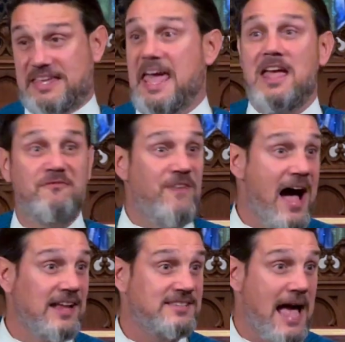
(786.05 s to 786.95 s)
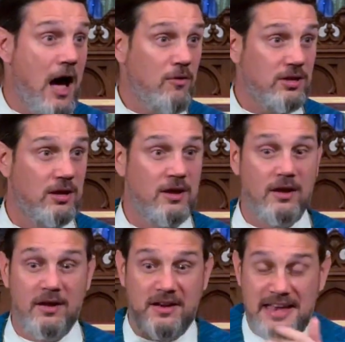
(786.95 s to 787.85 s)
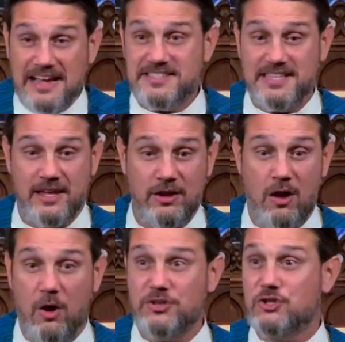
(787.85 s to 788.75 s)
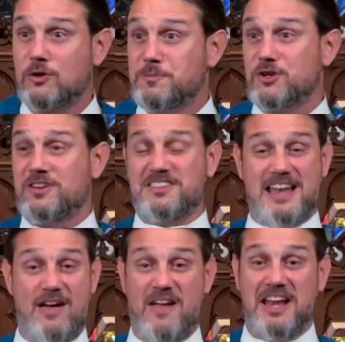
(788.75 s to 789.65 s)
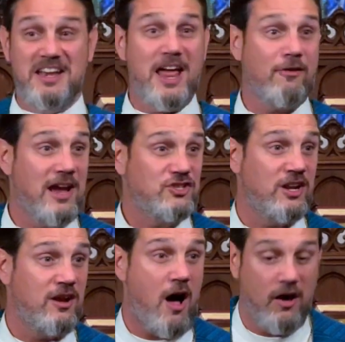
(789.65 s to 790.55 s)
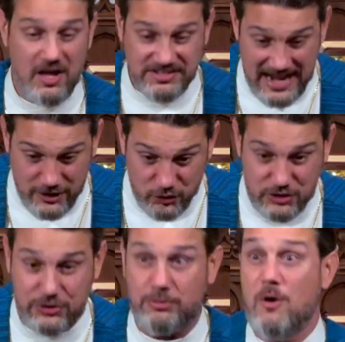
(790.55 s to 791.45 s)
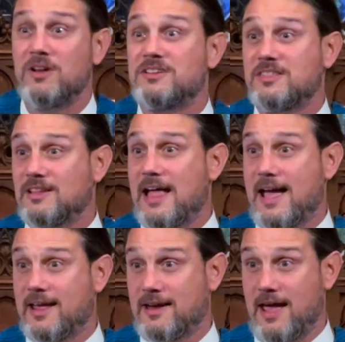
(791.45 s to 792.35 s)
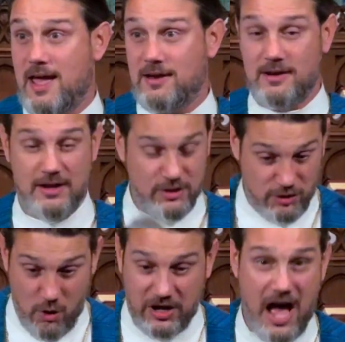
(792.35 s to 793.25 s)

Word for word: king finds out. Next thing you know, the scripture doesn't have any narration at all. Daniel's thrown into the lion den. No